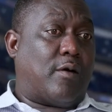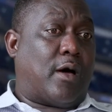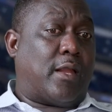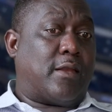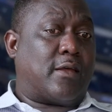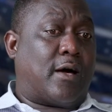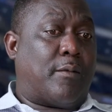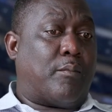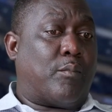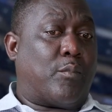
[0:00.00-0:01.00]

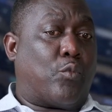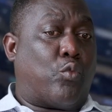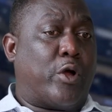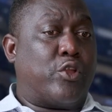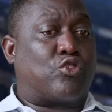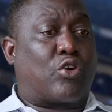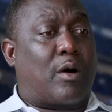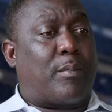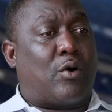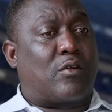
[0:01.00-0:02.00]
And when you talk
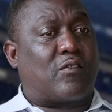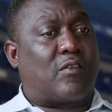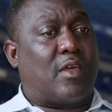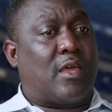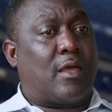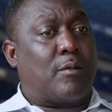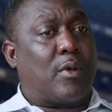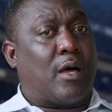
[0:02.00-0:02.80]
about, say,